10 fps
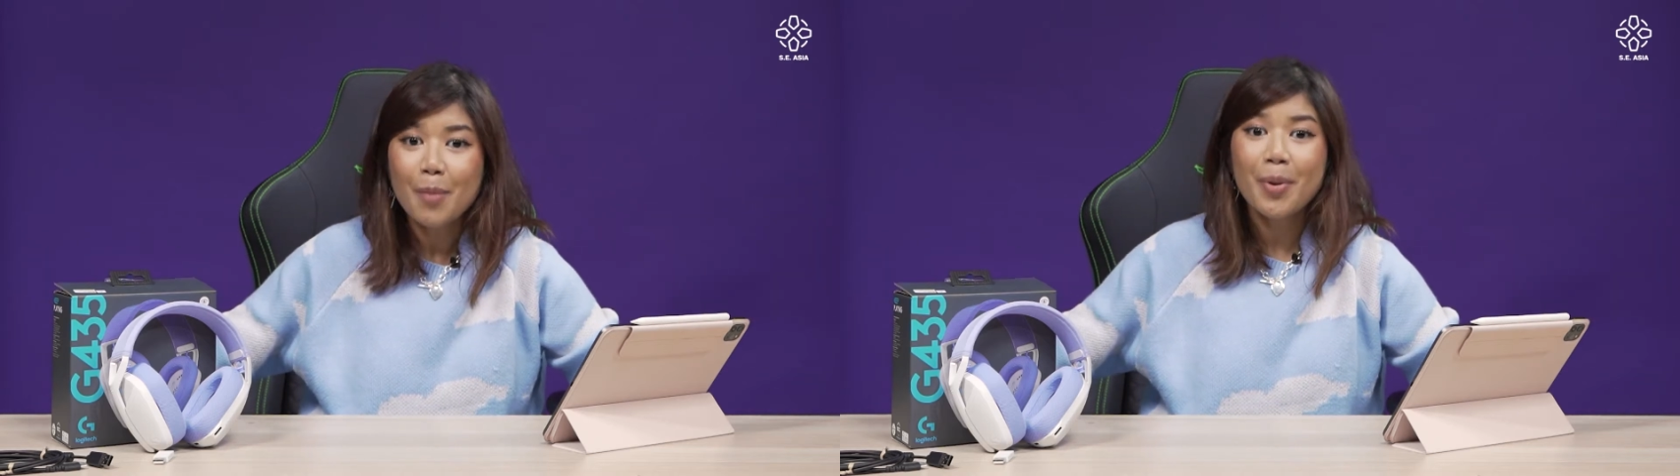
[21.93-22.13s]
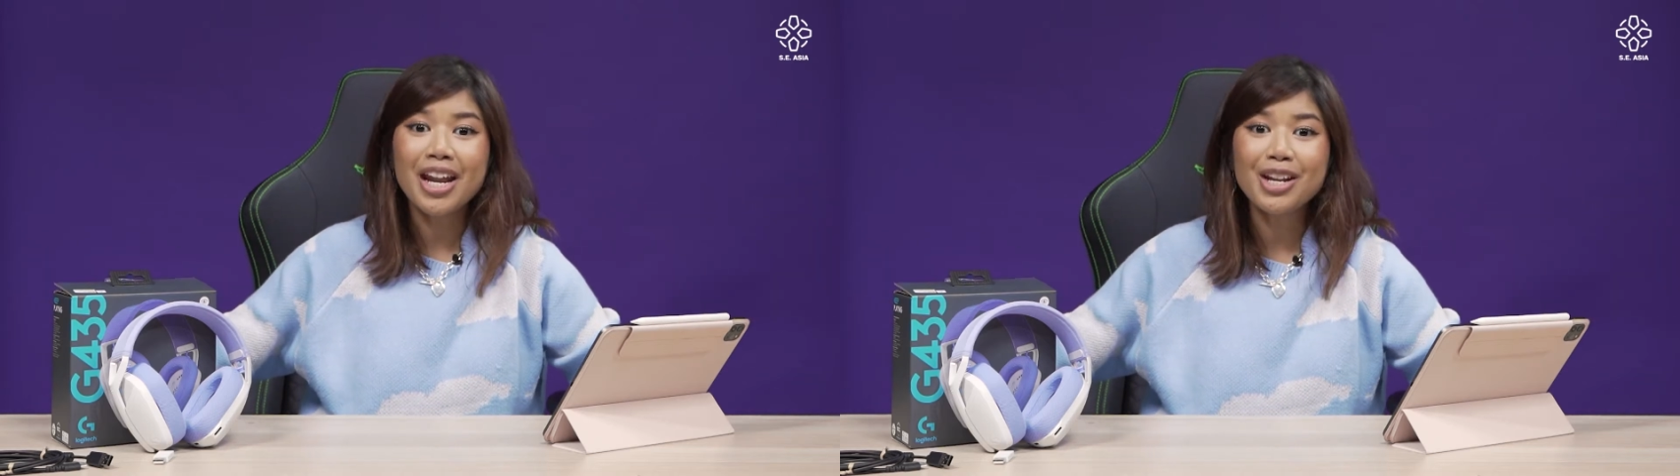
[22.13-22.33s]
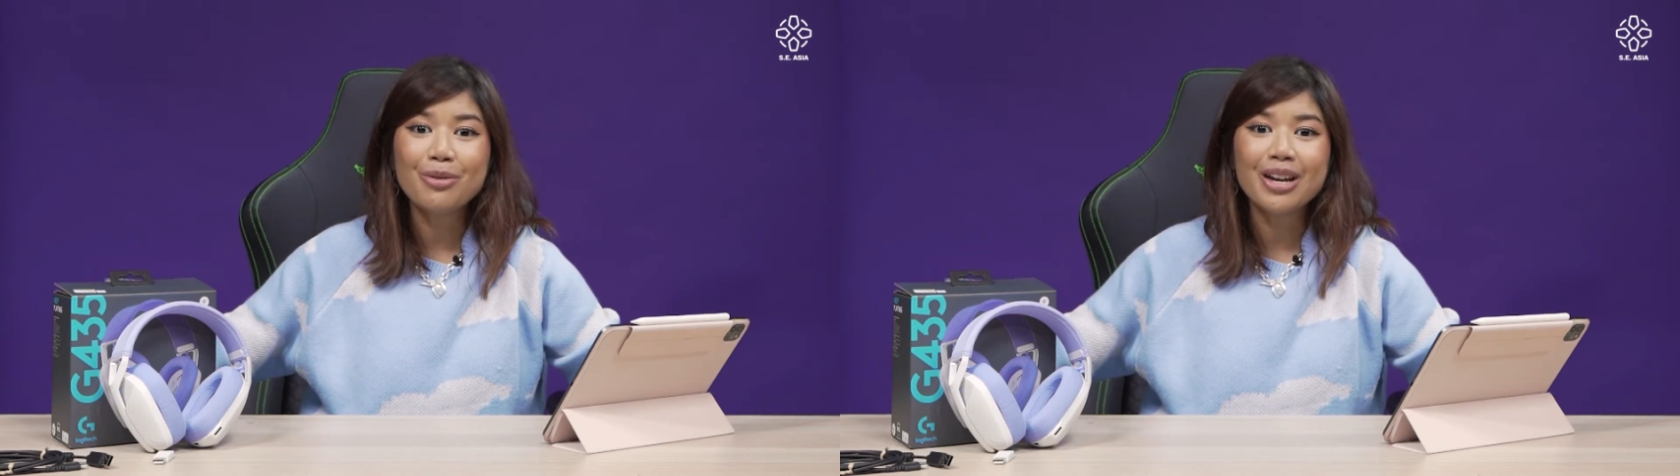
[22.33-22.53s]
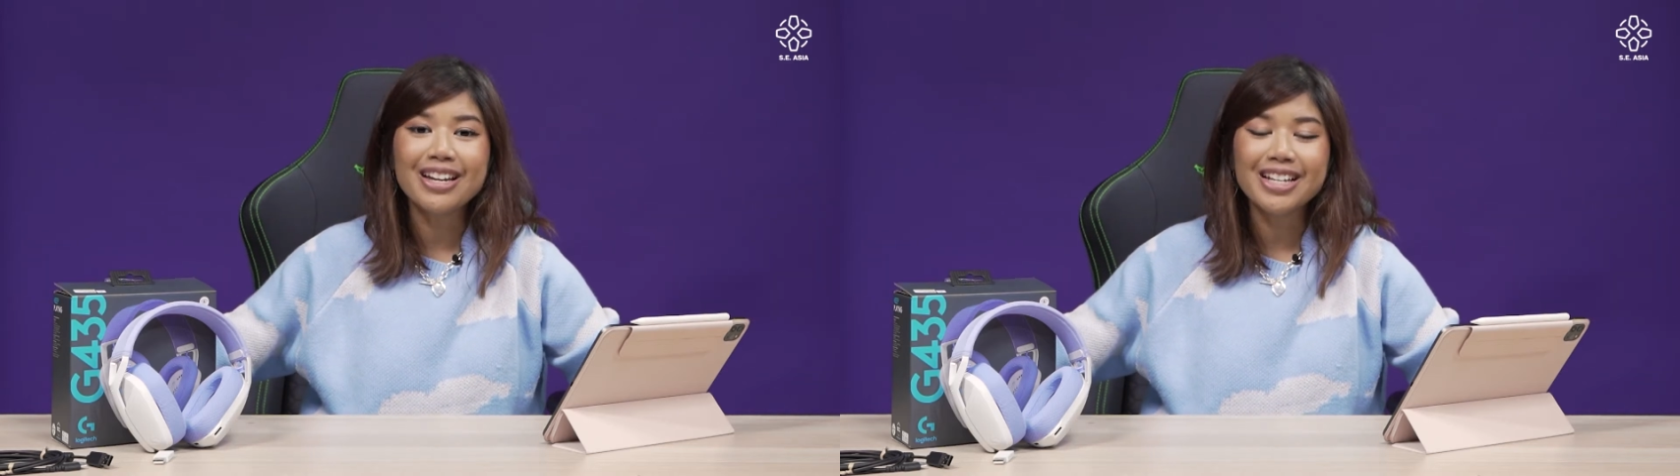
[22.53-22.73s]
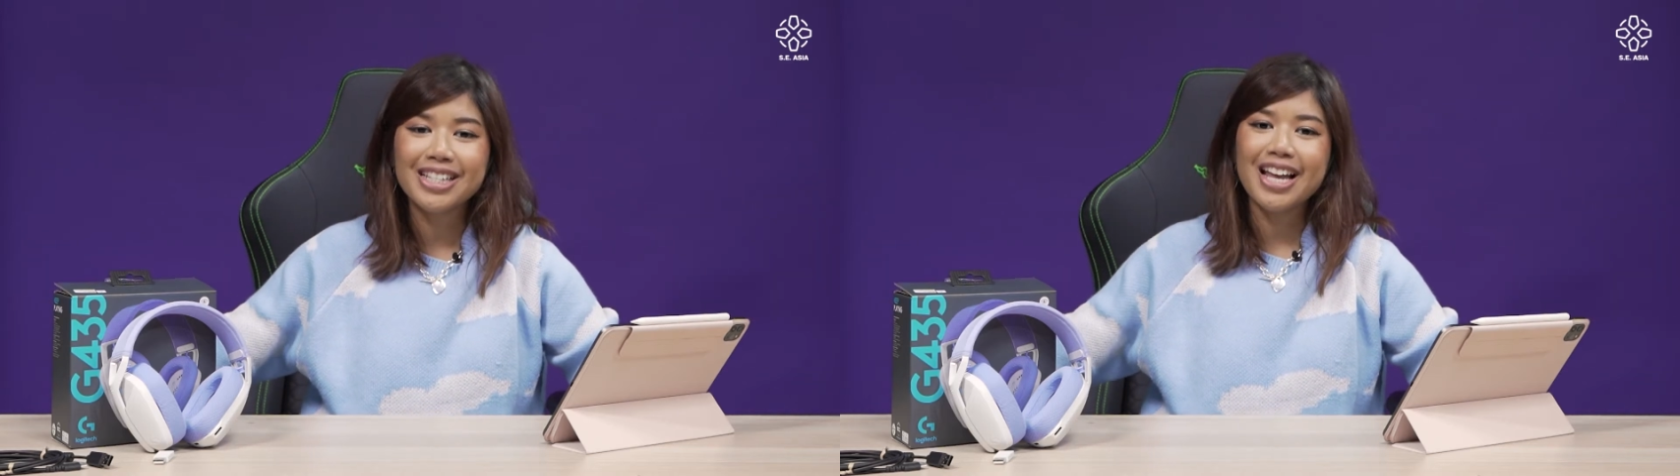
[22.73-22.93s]
But
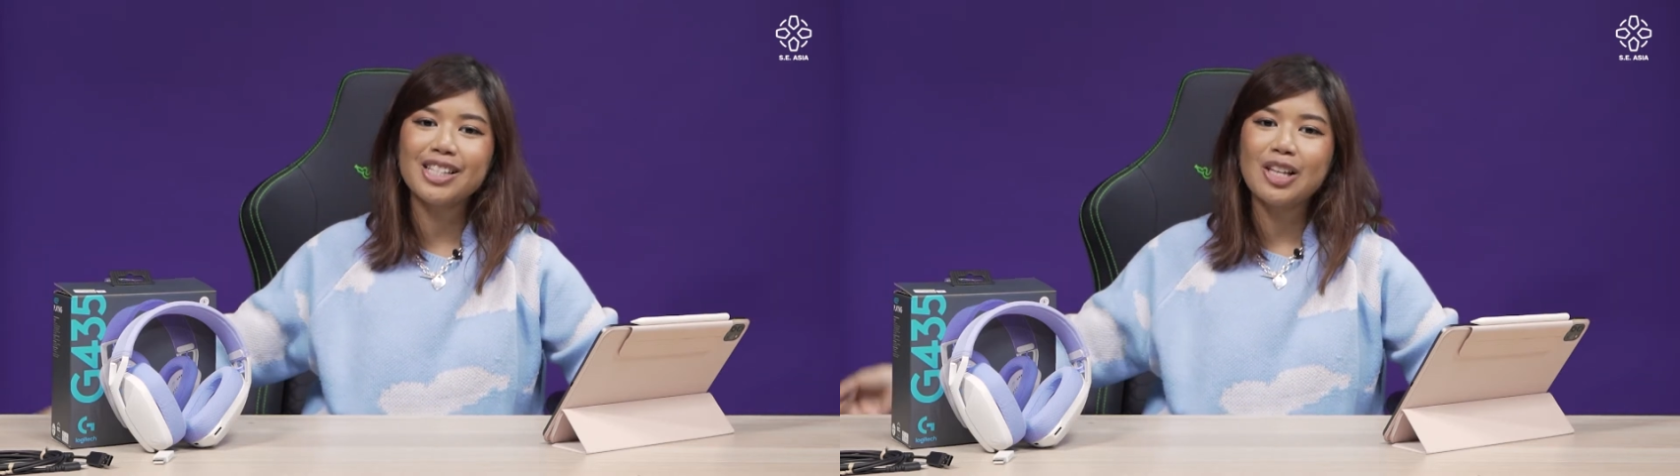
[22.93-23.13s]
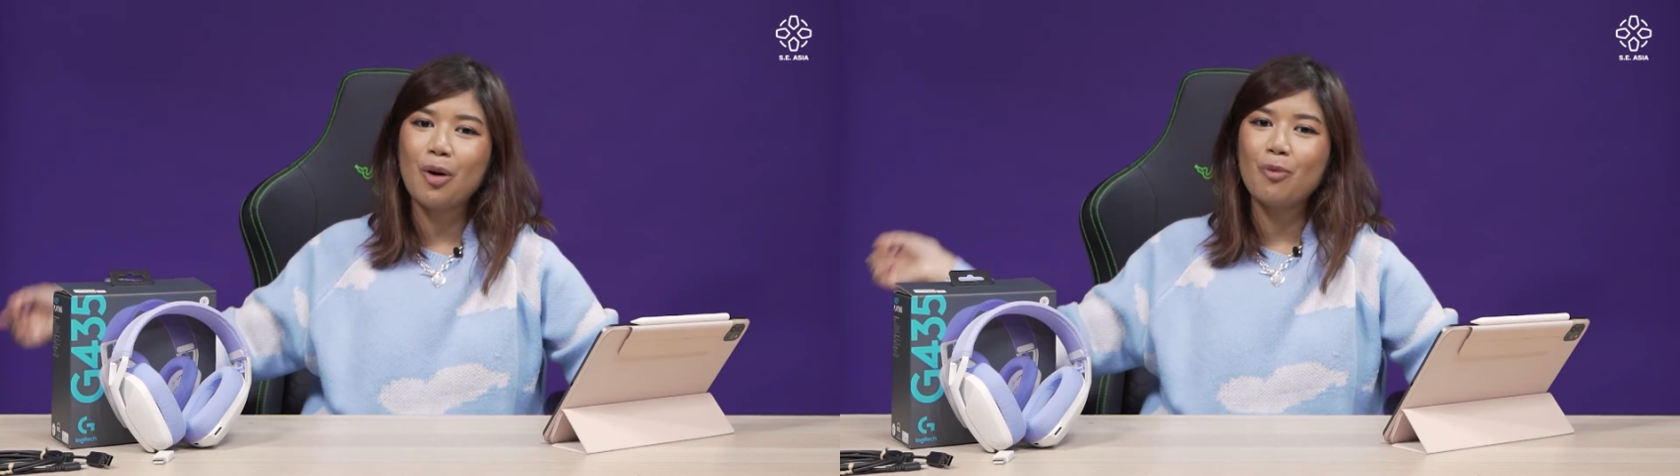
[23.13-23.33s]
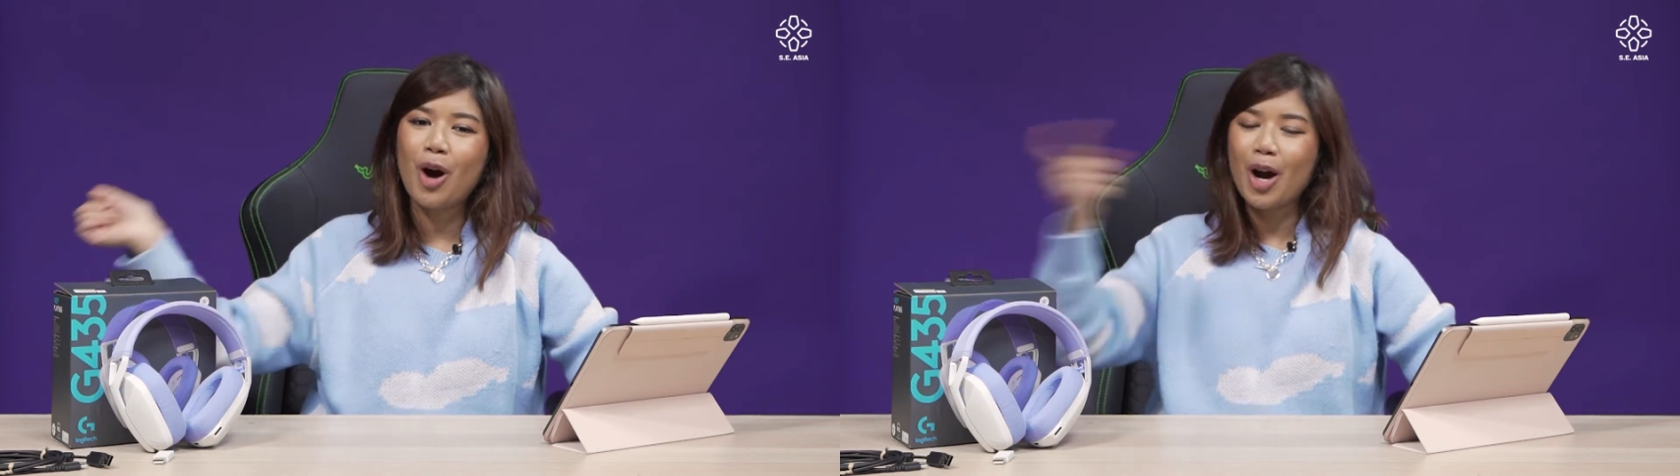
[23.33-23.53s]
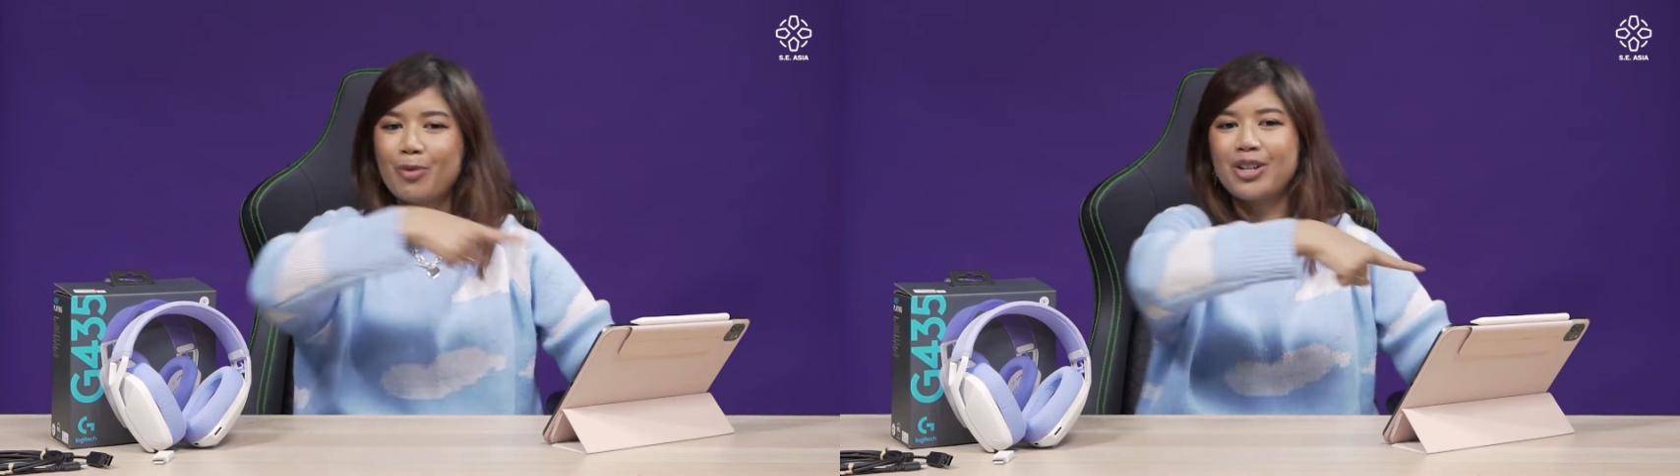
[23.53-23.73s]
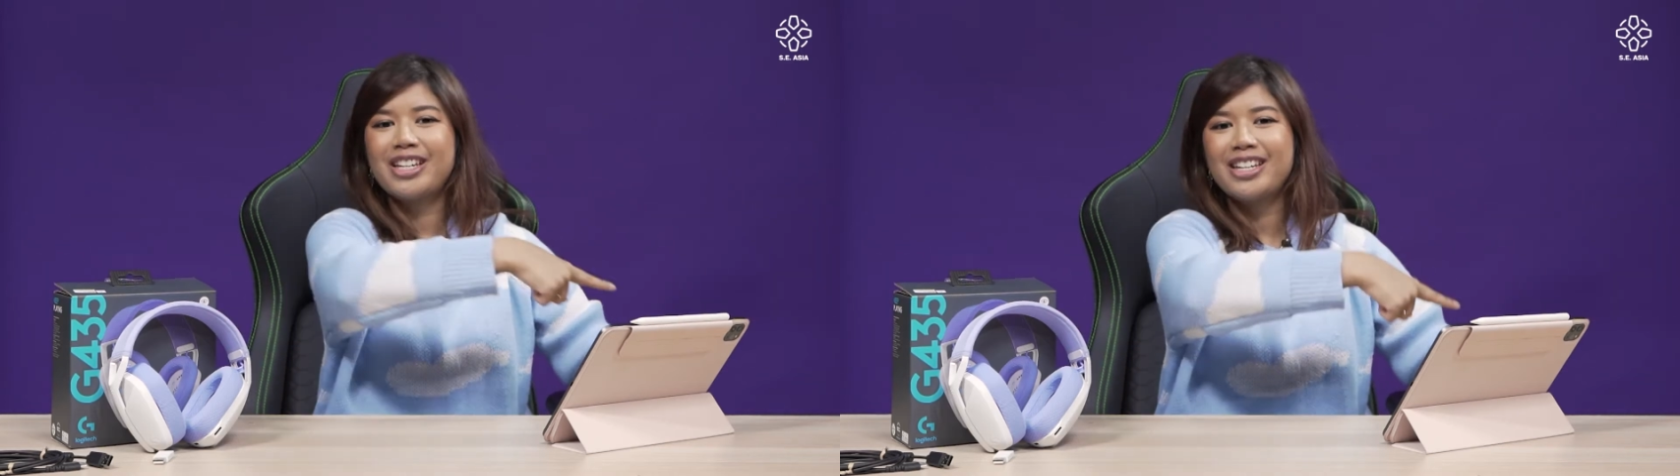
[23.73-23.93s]
anyways, that's not why
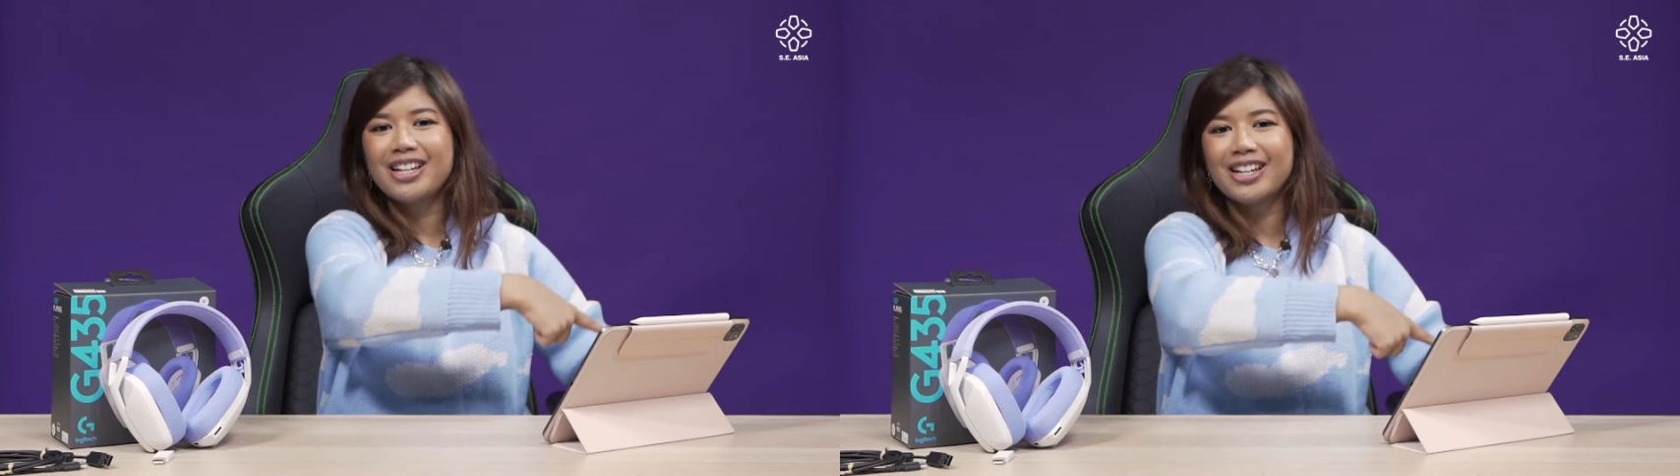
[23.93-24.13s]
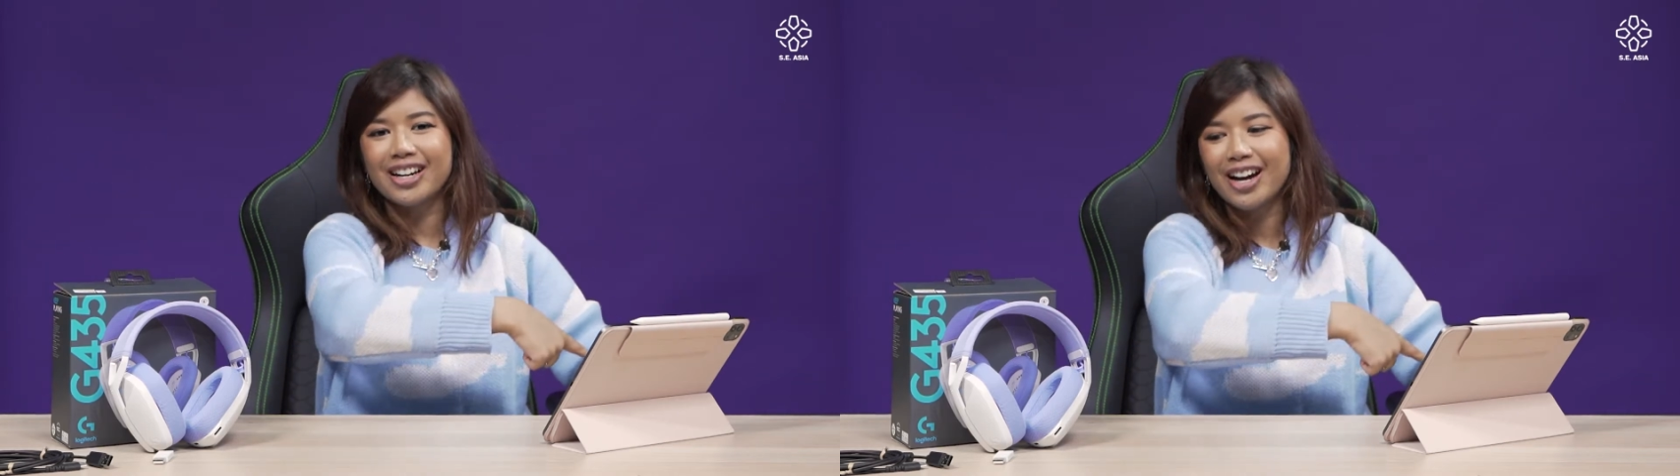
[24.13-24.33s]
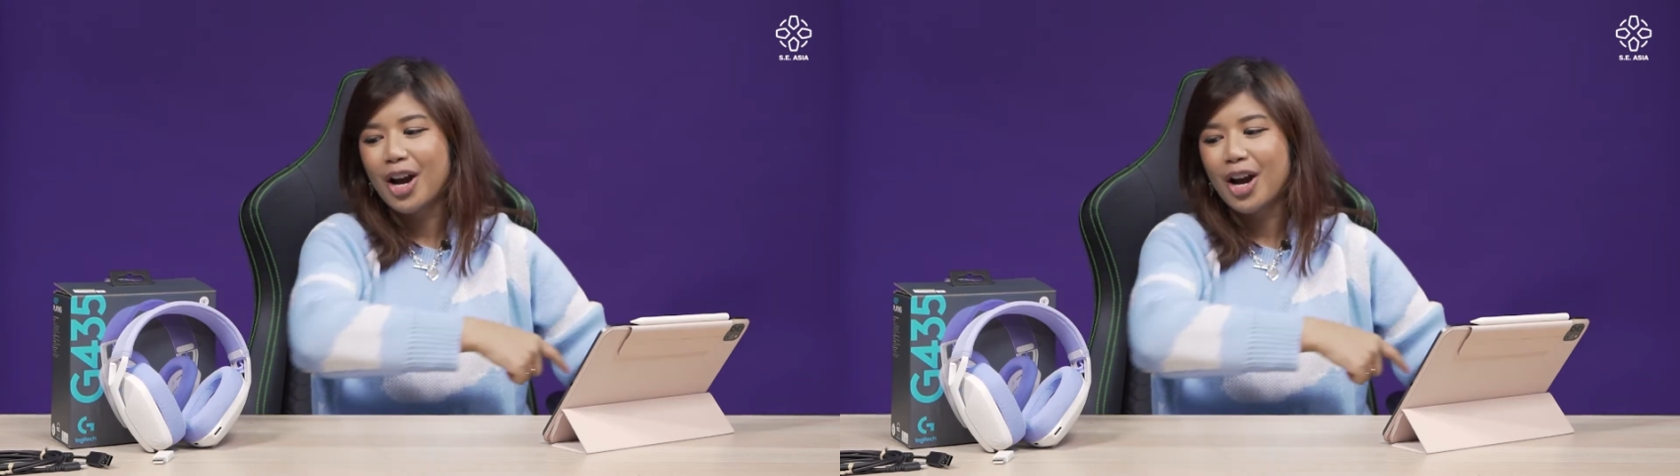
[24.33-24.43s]
we're here.